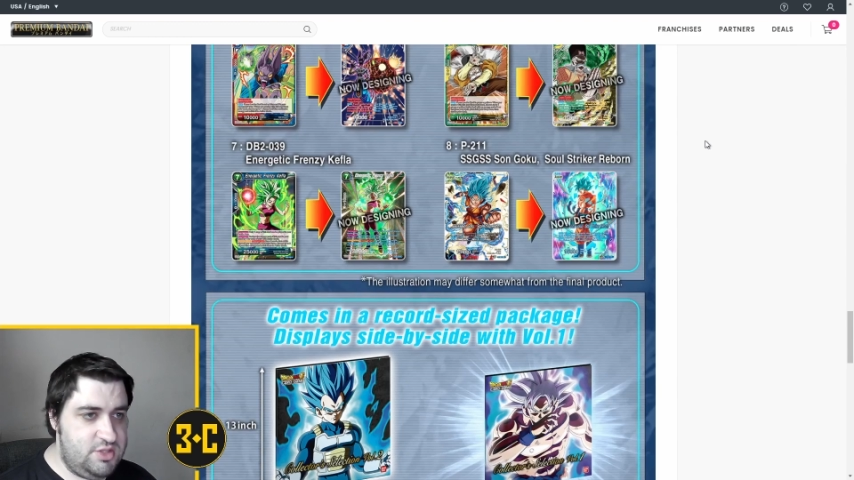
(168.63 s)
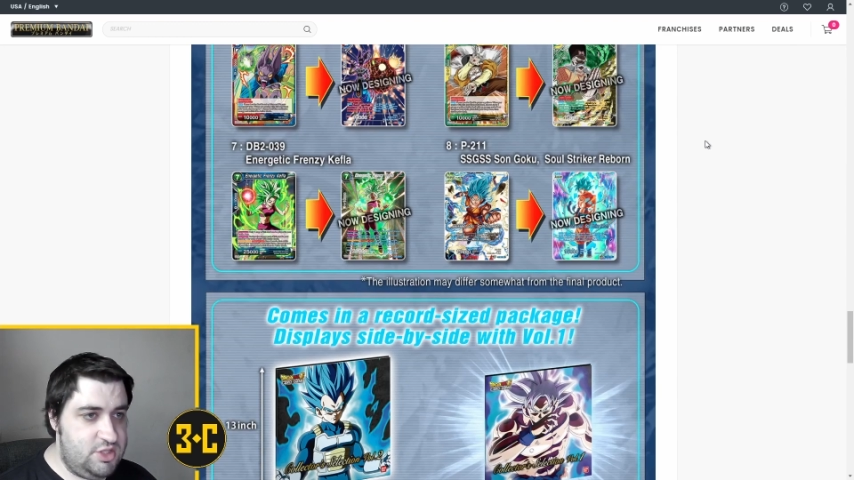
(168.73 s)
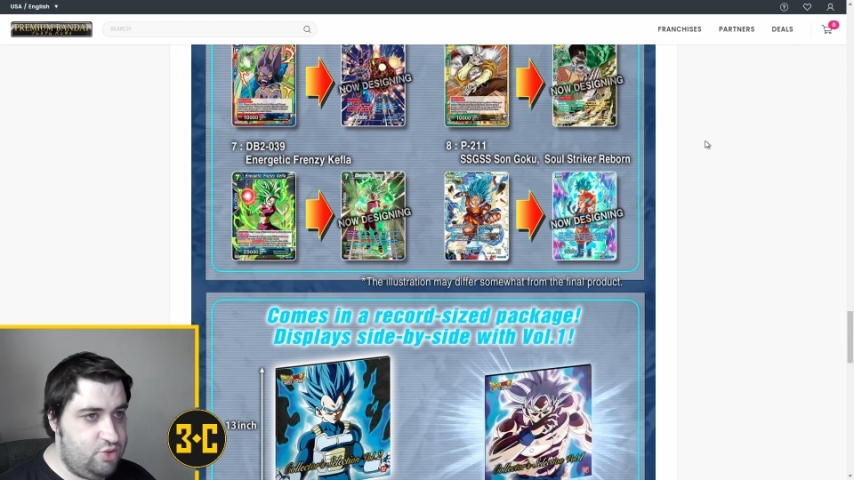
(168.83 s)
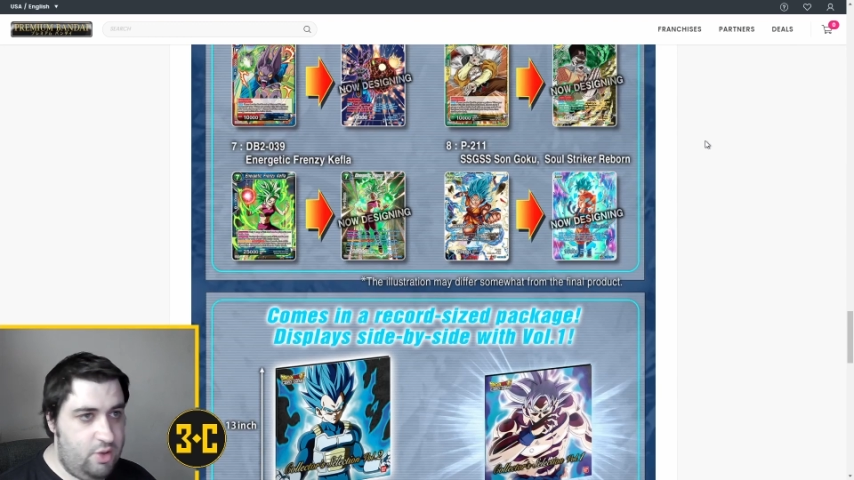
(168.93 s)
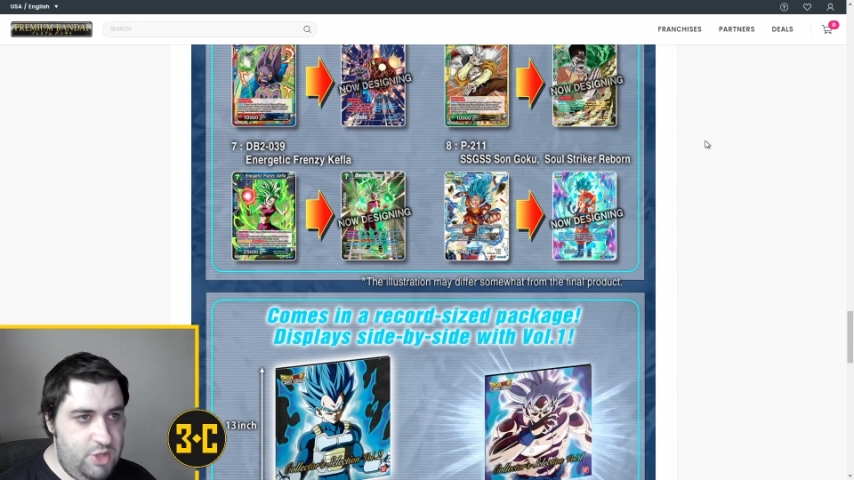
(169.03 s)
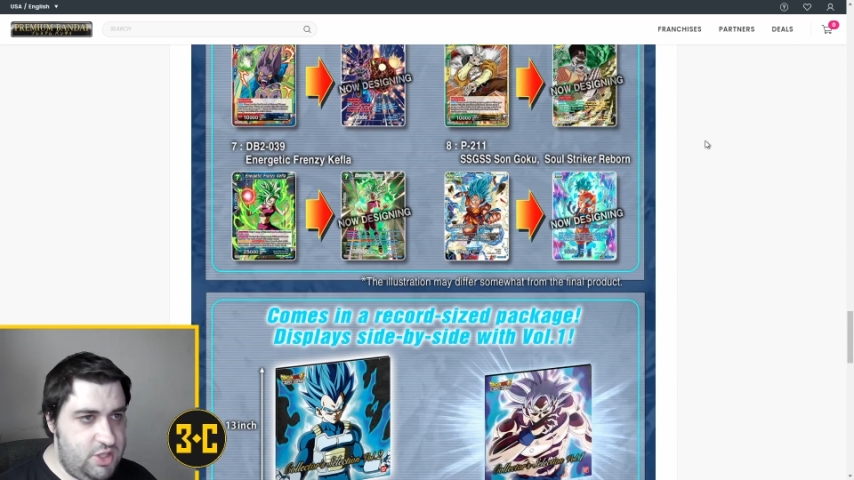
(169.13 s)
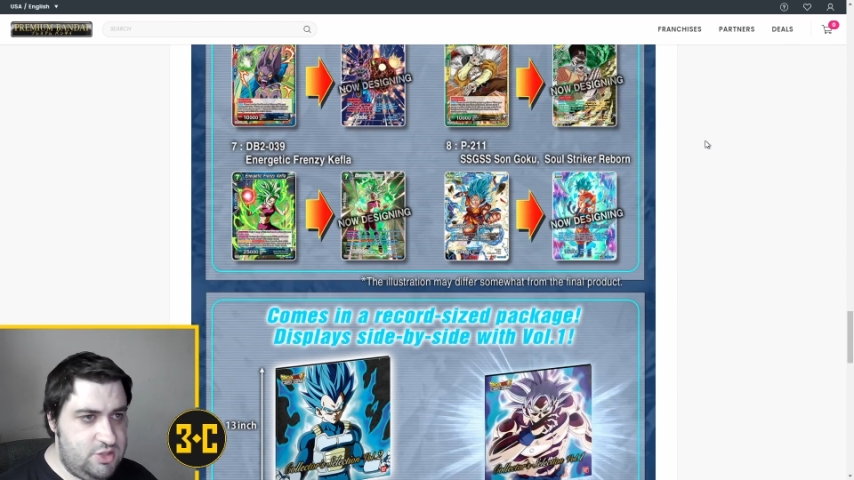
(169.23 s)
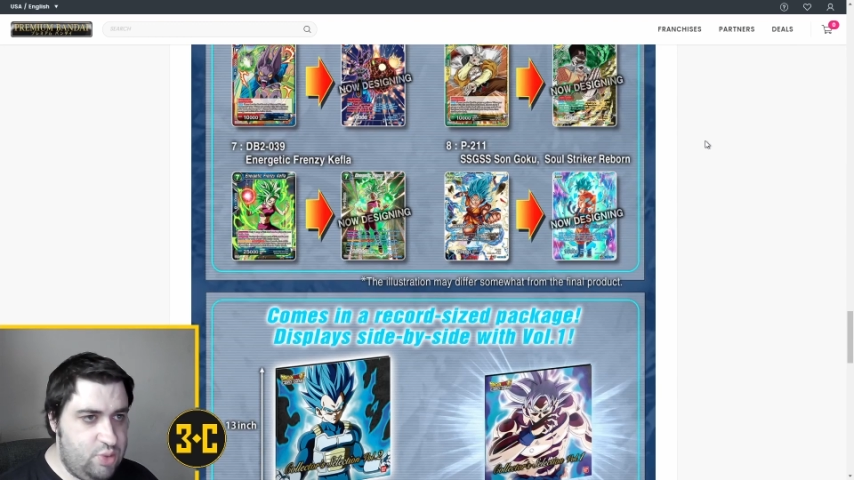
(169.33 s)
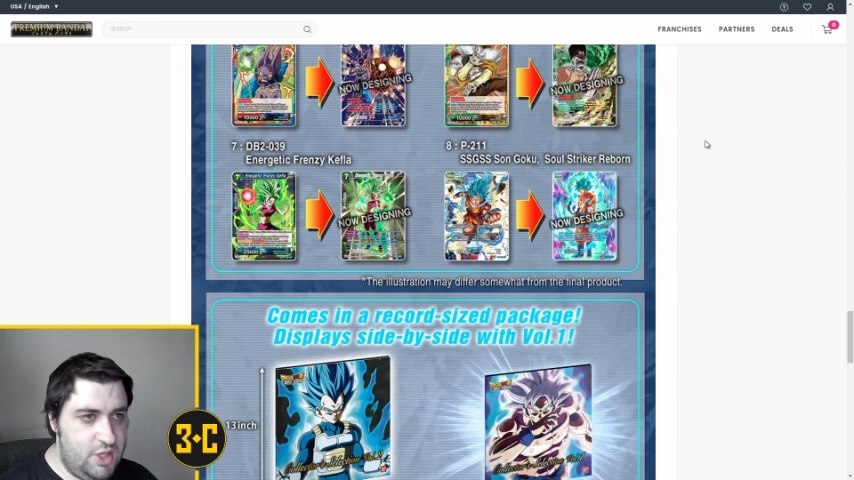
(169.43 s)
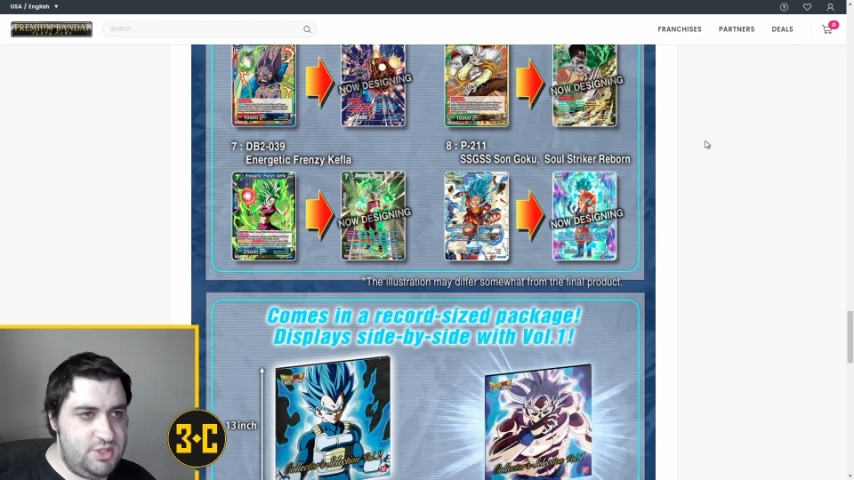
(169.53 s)

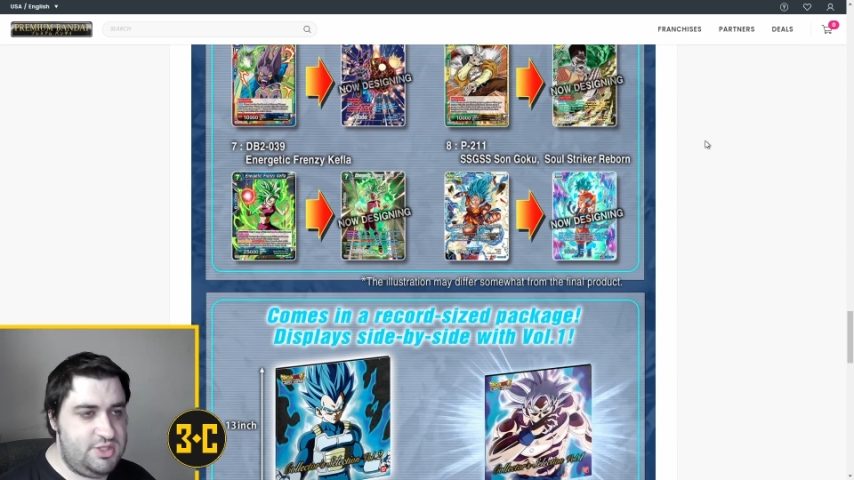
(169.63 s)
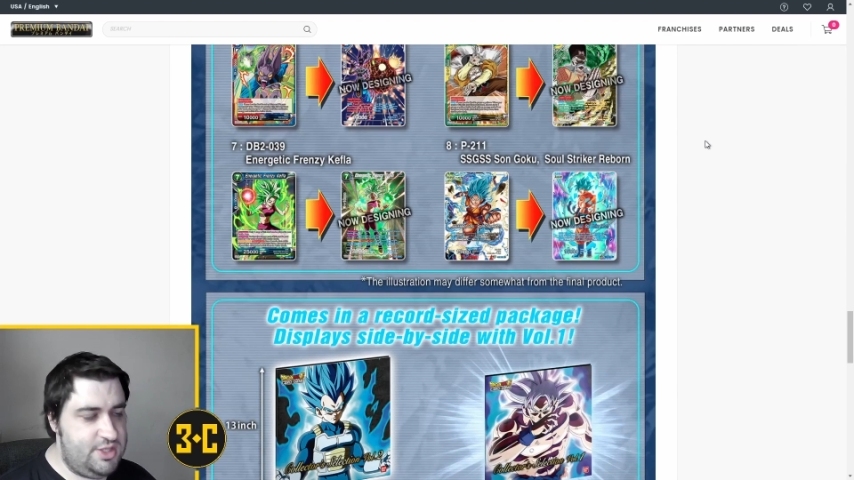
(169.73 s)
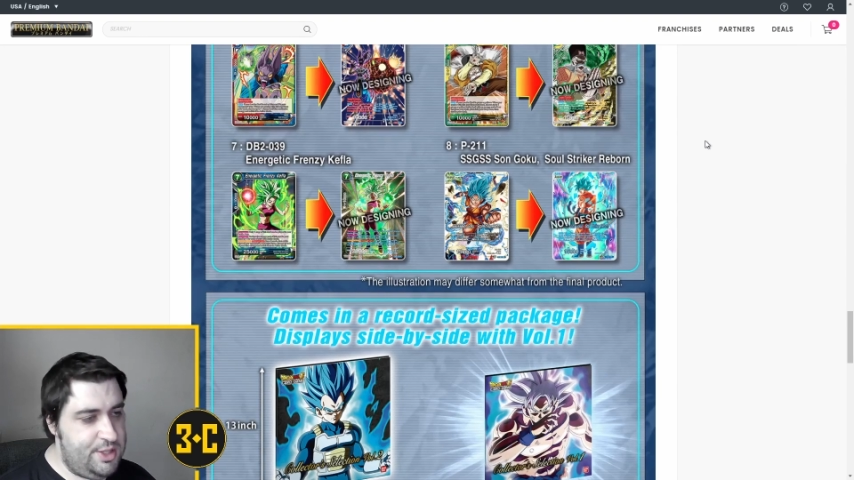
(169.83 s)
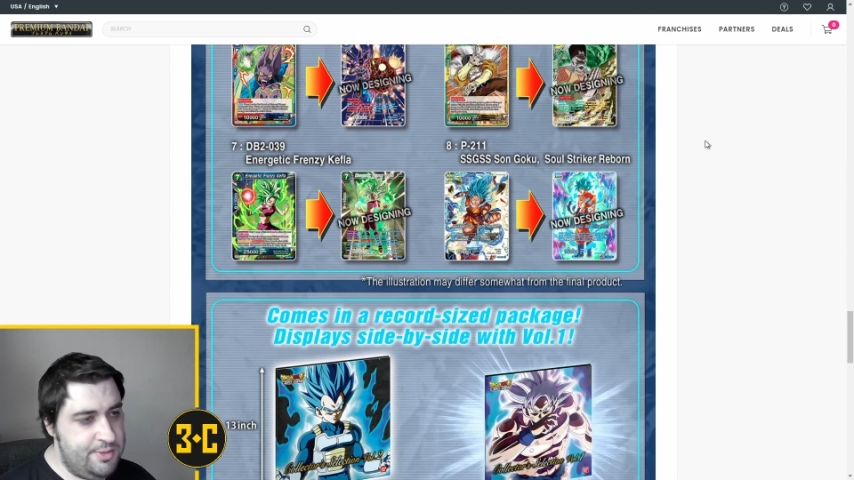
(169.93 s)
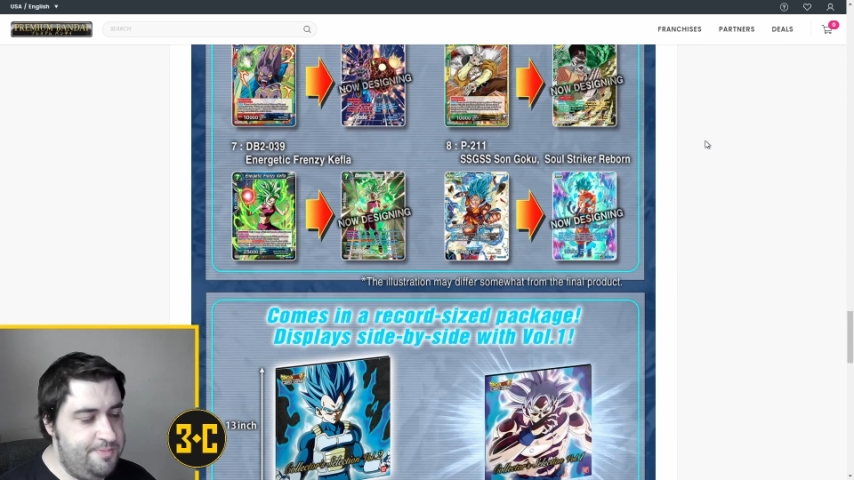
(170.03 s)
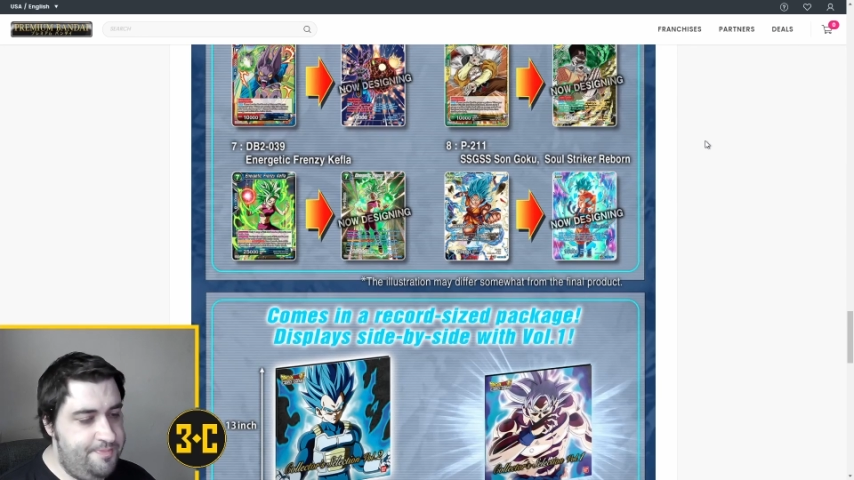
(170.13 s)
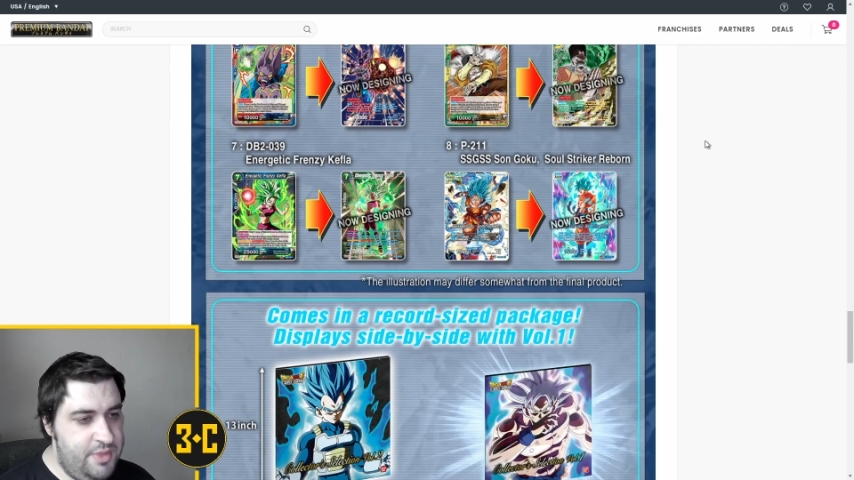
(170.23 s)
distributed twice, so